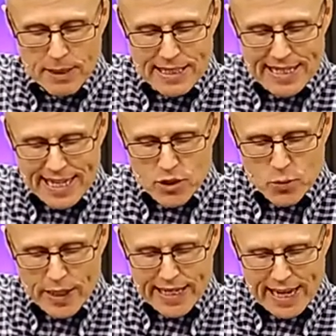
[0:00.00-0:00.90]
but
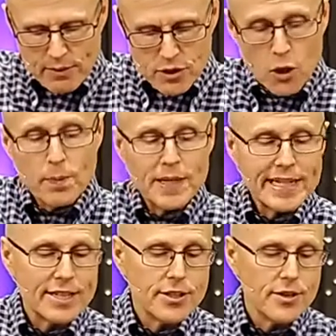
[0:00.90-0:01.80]
next week, I was hoping to
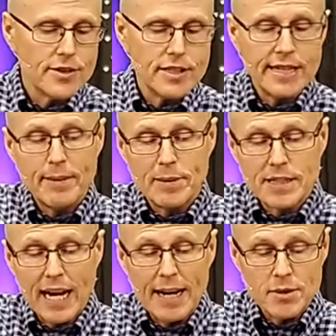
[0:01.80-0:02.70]
get to it today, but
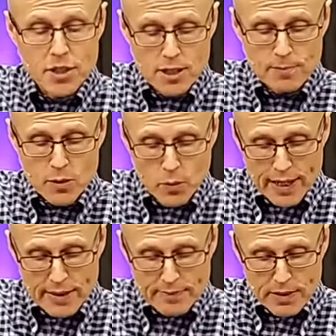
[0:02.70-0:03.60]
time has slipped
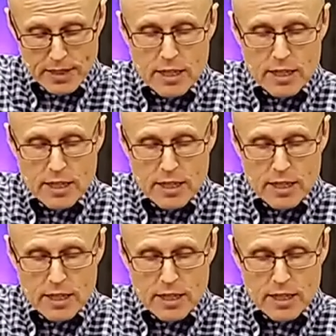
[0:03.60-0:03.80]
away.